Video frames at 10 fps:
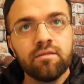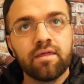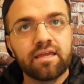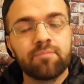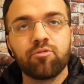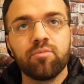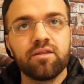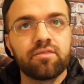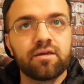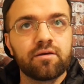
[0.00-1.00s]
they
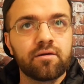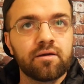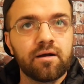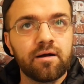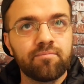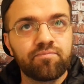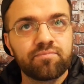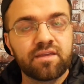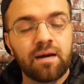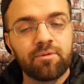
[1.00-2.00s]
implement their
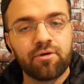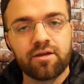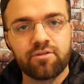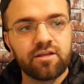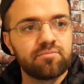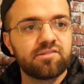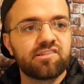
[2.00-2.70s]
copyright claims.